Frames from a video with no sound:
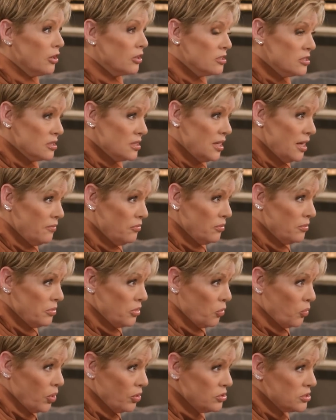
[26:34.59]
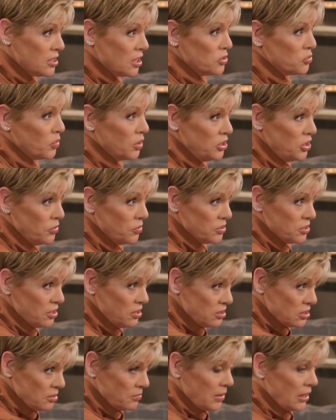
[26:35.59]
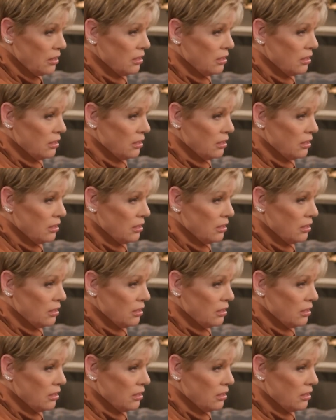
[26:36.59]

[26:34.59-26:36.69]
because the Word says when you resist him, he